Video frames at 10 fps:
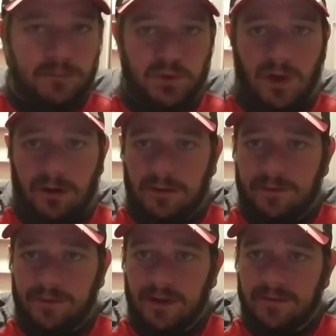chocolatey
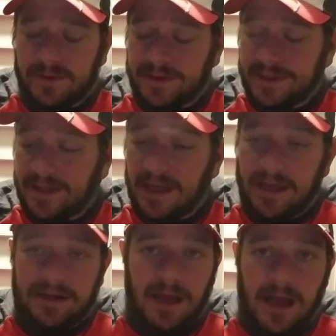flavors at the
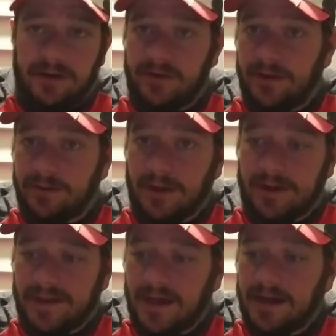end. I do
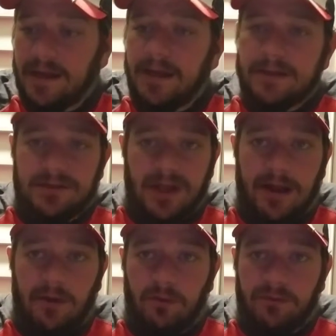like that. It's not
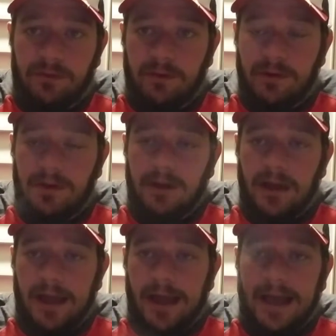overly
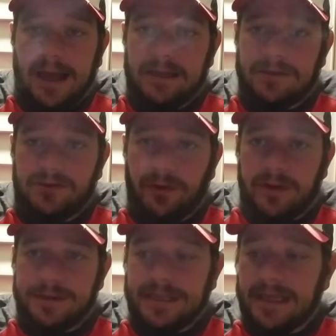hot, so it
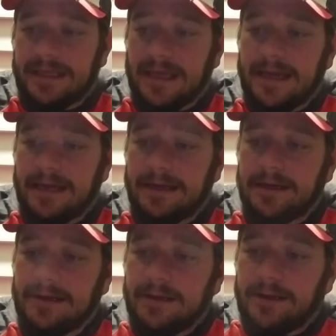can take that.
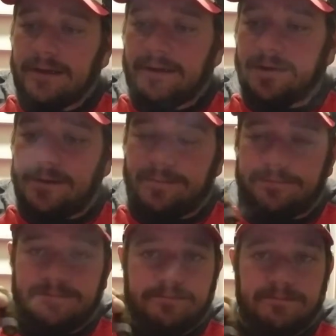I don't
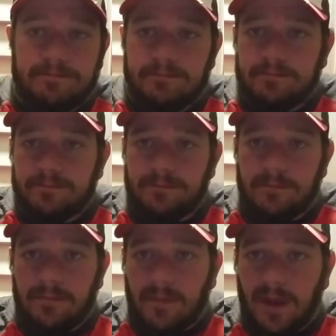
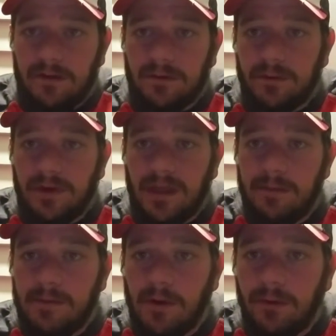know what to
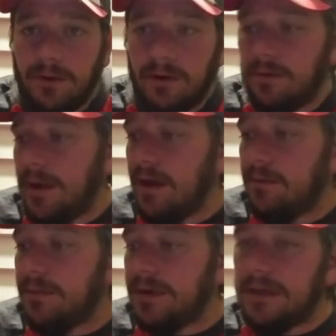keep going on
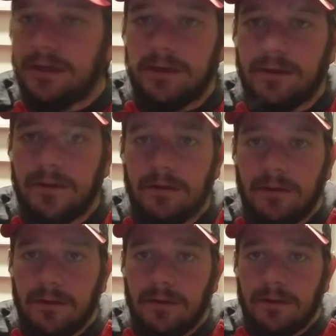about, but
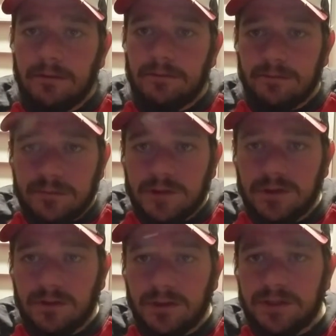
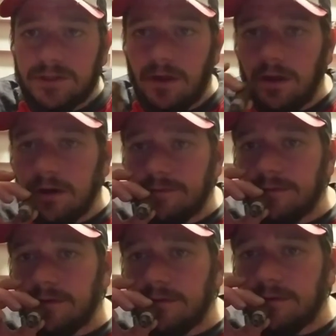still good cigar
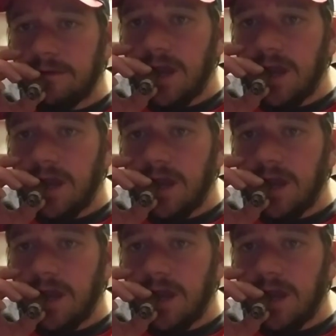for